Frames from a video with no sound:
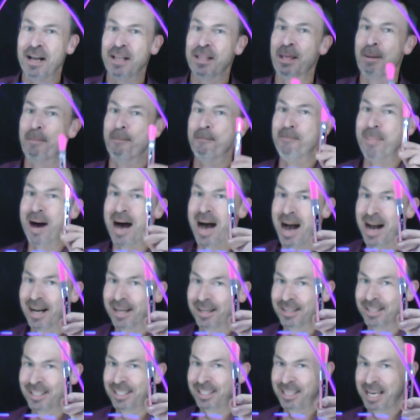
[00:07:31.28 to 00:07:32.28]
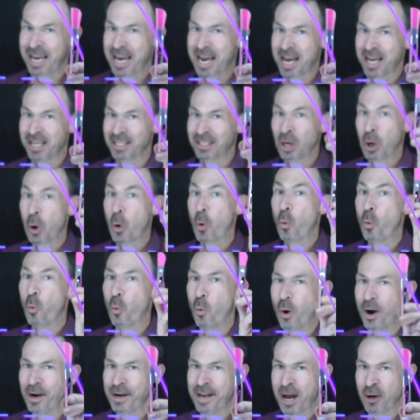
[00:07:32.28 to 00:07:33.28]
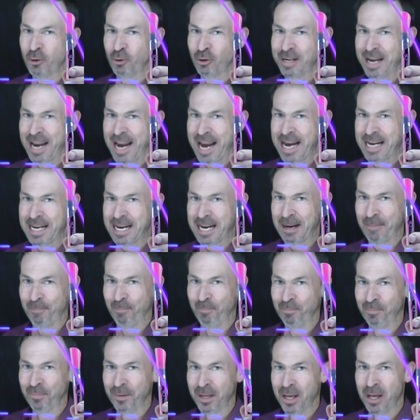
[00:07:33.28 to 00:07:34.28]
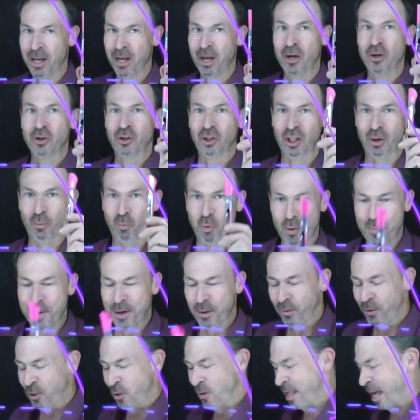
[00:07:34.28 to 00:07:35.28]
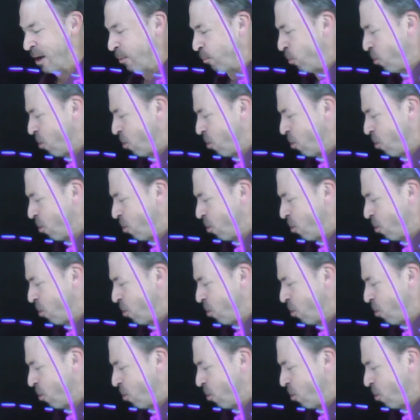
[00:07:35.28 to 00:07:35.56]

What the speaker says: The marker says 180. To the woman doing that